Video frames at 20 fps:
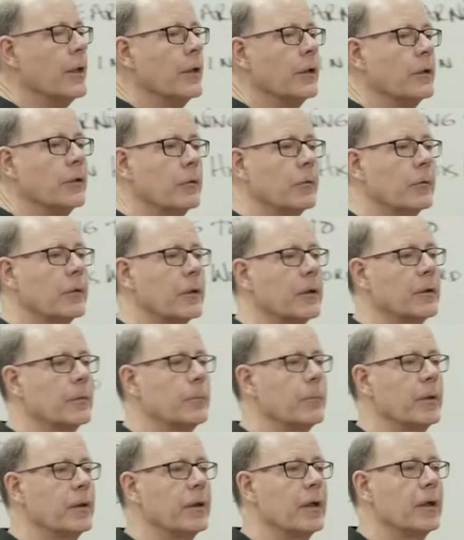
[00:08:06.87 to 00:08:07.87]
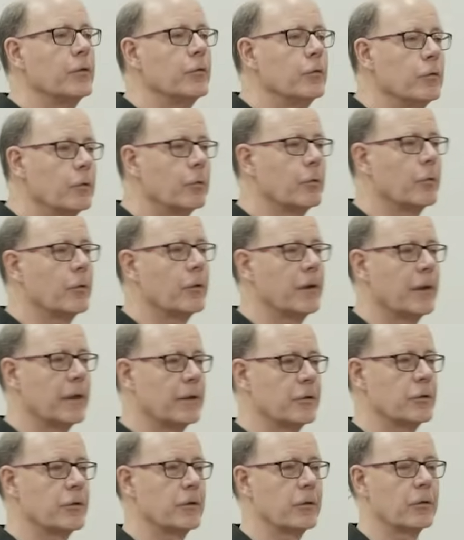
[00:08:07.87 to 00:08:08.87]
You can be a new
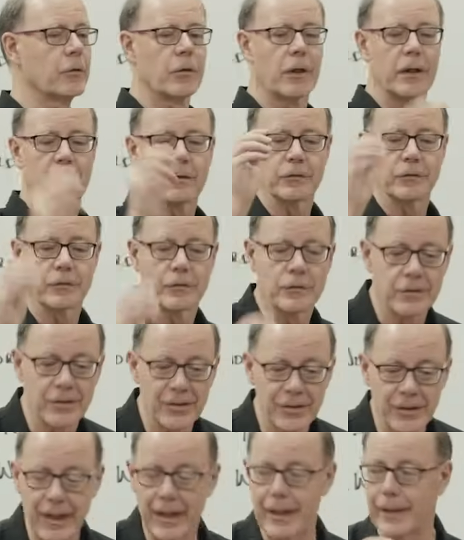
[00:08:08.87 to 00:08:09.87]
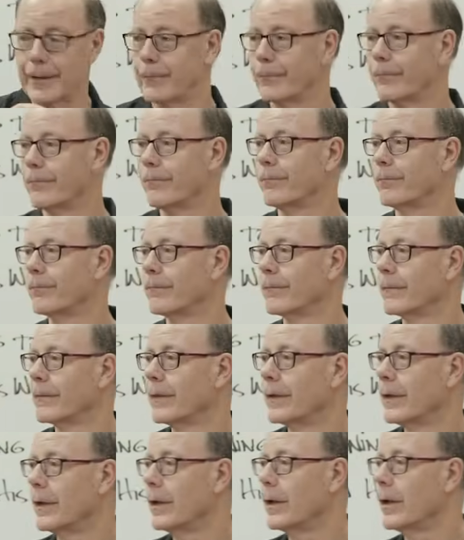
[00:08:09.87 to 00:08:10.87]
creation in Christ today.
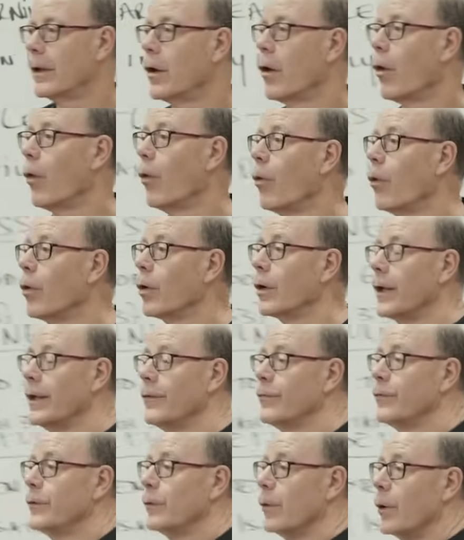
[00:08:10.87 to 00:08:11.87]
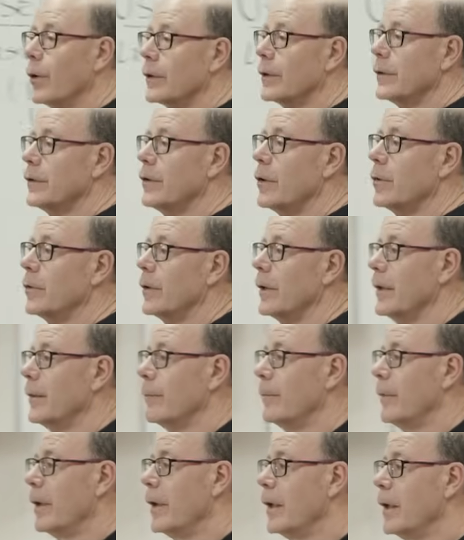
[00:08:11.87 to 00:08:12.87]
Or if you already know
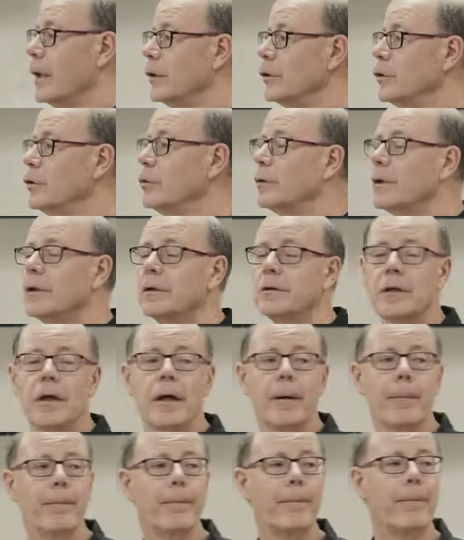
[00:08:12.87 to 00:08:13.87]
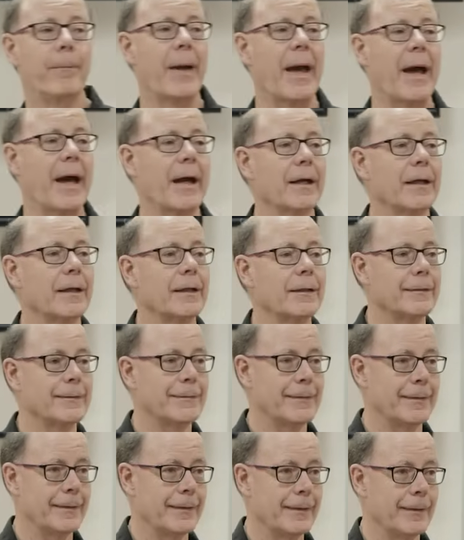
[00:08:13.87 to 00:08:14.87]
him, you can come back
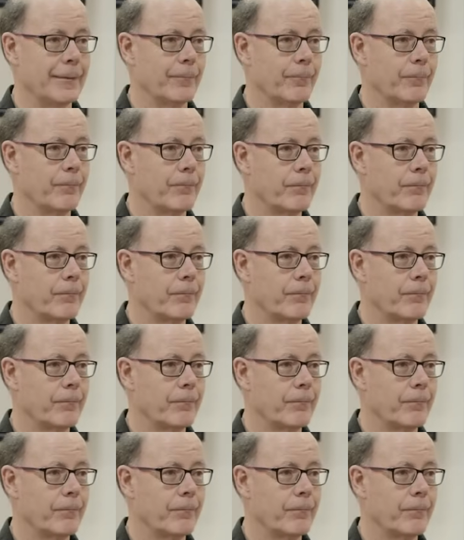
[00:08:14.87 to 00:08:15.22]
to him.